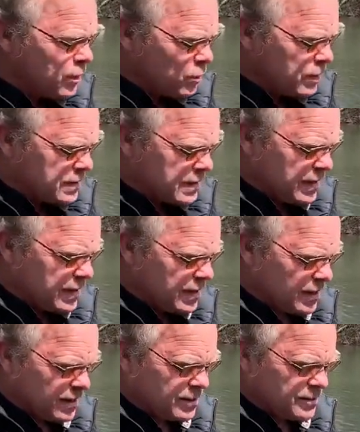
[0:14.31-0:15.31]
with the,
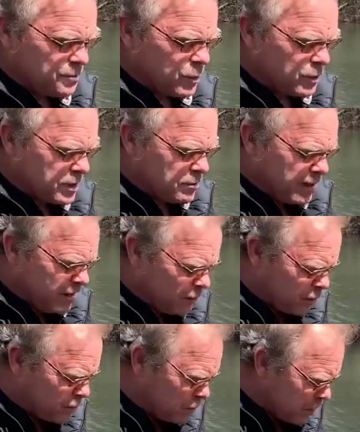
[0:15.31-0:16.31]
uh, the
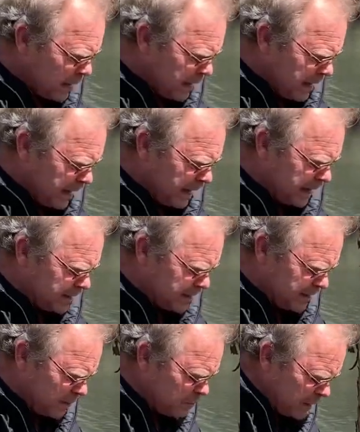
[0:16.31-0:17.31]
beavers. And
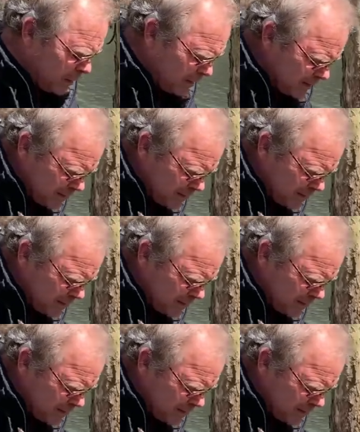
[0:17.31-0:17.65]
uh, you can